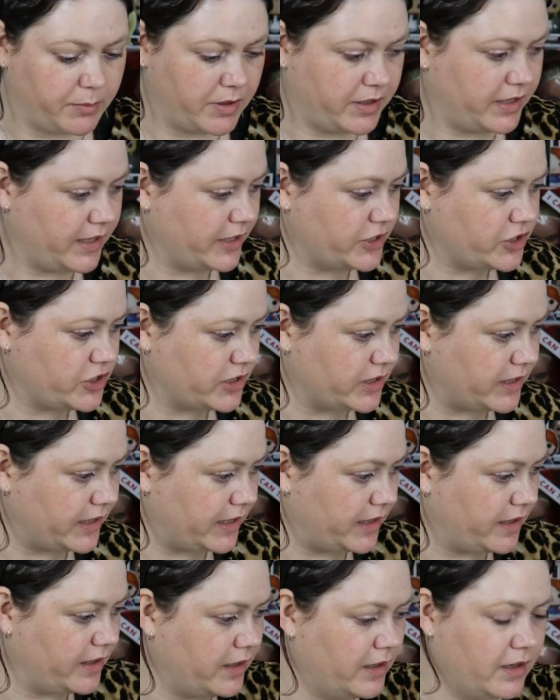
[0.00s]
I might
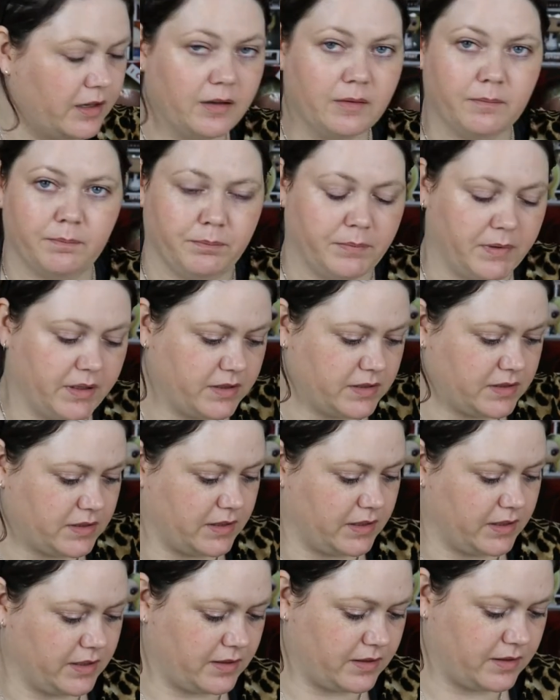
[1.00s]
actually
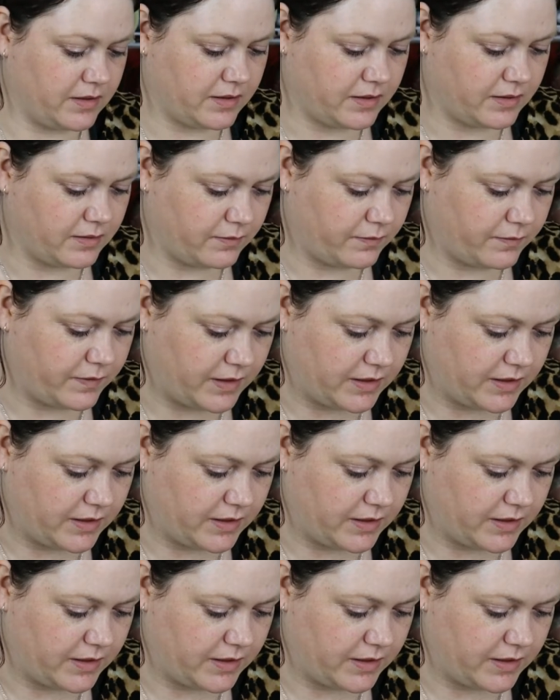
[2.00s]
mix this